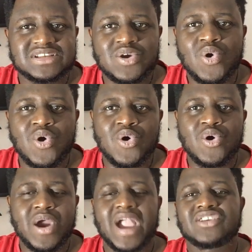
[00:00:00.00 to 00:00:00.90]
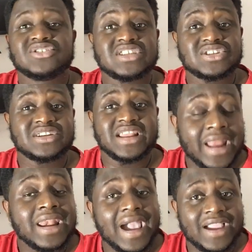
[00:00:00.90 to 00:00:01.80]
the whole accusation
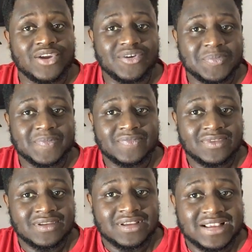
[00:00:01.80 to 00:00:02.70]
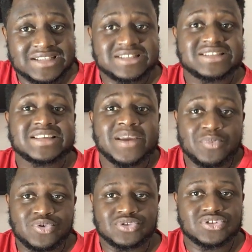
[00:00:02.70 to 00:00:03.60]
and Ayo is the
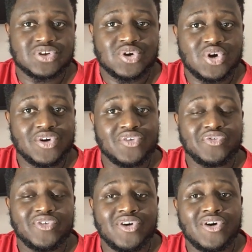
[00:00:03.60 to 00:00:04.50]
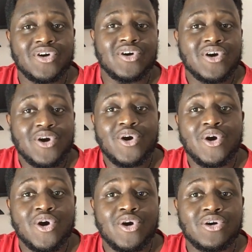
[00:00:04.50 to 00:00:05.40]
scapegoat for
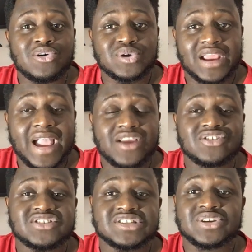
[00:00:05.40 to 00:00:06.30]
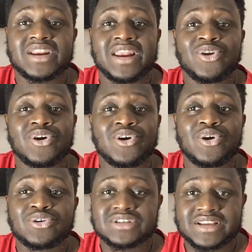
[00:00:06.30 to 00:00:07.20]
all the accusation and
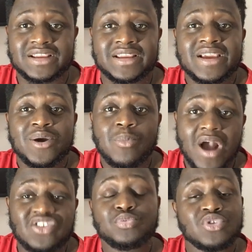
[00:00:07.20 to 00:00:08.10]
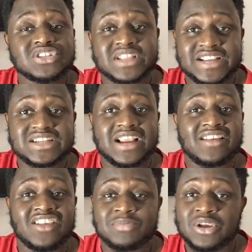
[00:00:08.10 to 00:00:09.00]
all the what's both Nigeria
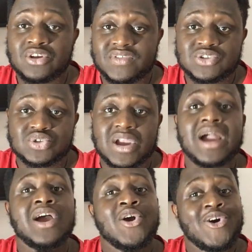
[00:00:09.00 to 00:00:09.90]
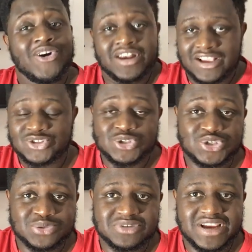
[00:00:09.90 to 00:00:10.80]
has been giving to her on her
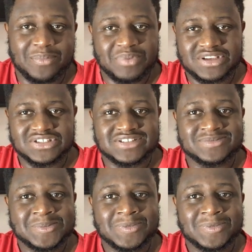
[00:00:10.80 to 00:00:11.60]
social media pages.